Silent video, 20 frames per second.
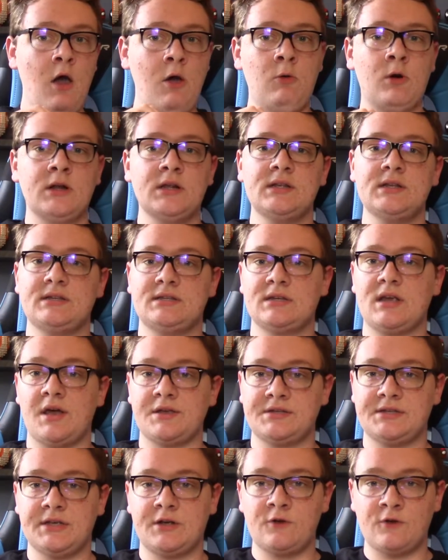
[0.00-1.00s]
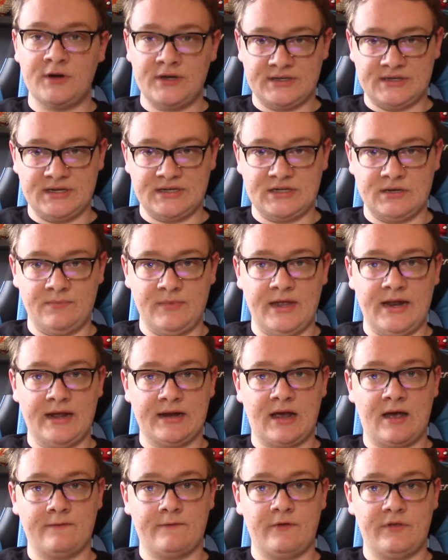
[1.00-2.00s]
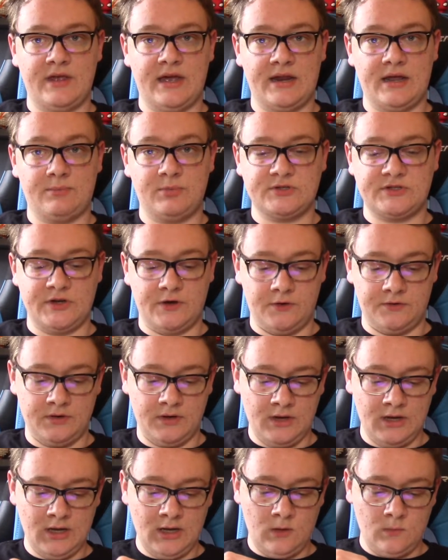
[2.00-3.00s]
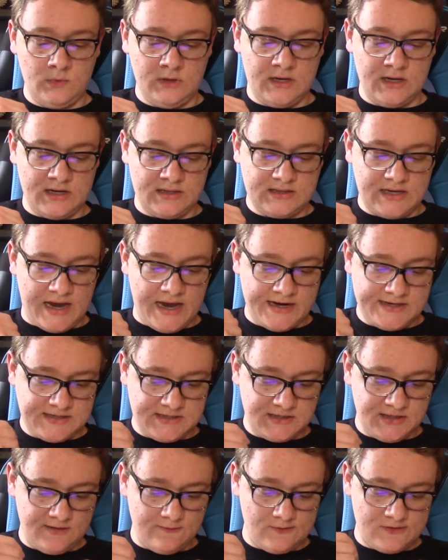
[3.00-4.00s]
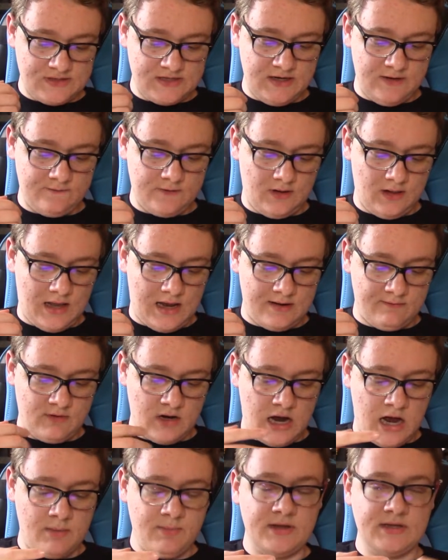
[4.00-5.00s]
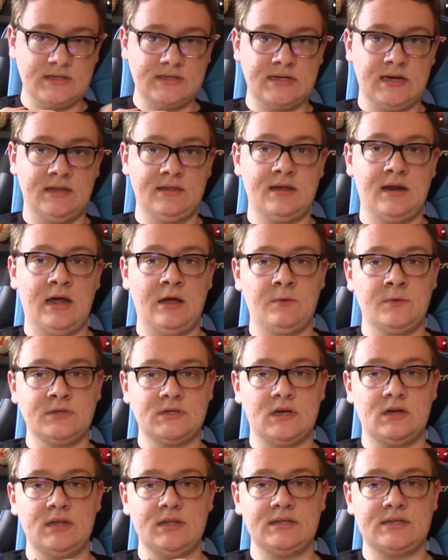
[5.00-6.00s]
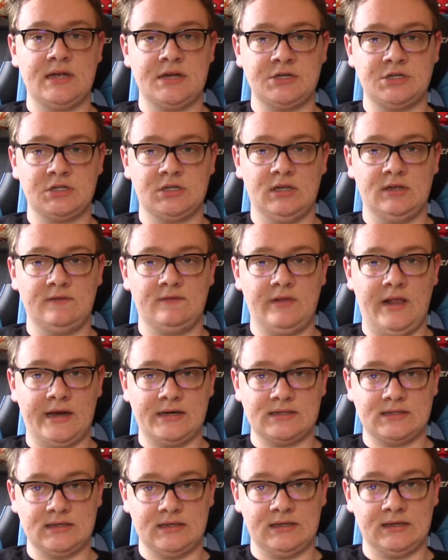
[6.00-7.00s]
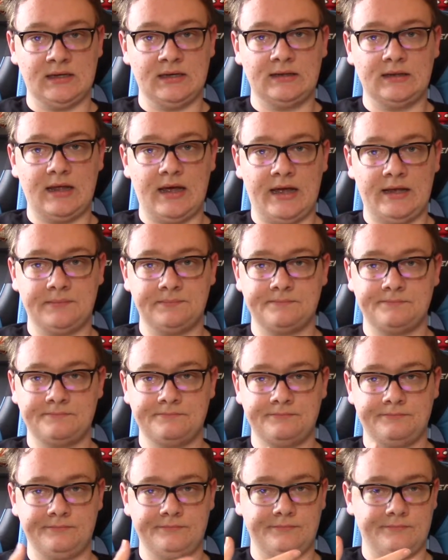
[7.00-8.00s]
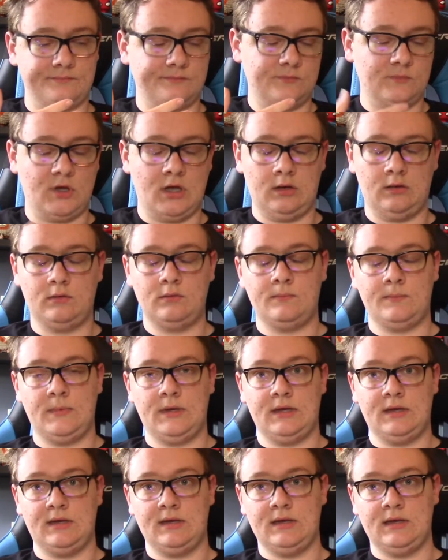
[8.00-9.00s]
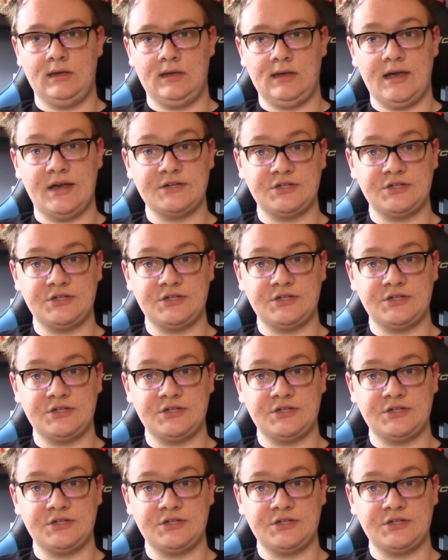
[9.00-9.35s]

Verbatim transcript: I want to discuss the criticism that I got for that episode. Because I actually received a lot of comments saying that I was unintentionally flexing and that, well, I